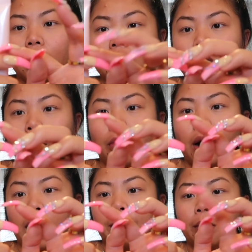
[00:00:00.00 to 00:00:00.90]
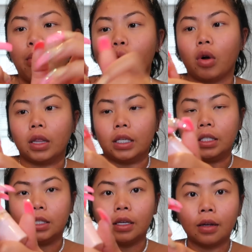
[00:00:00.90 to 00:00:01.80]
It's the Prime and
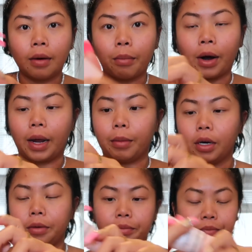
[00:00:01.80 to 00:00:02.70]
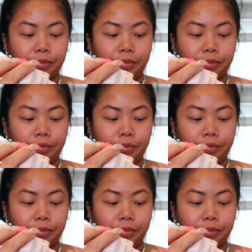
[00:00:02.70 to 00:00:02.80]
Poreless primer.